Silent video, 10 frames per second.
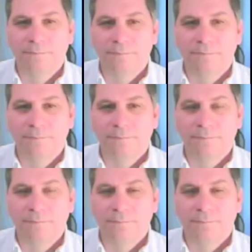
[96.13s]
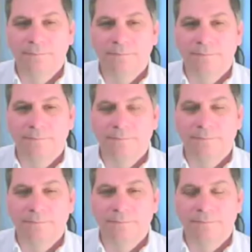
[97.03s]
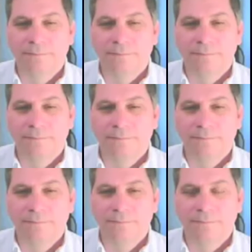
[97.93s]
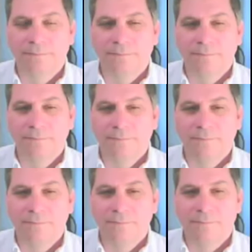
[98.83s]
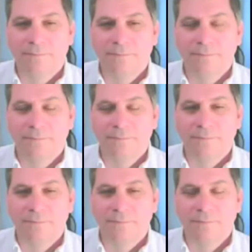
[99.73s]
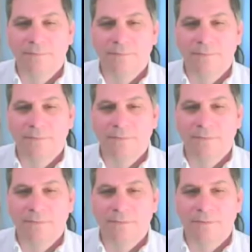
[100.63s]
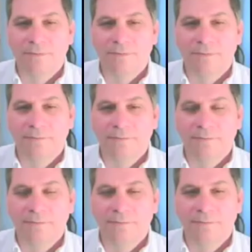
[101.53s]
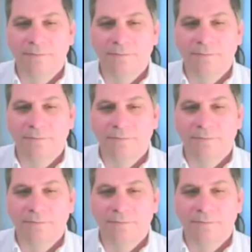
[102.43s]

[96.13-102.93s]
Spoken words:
The person shown says nothing.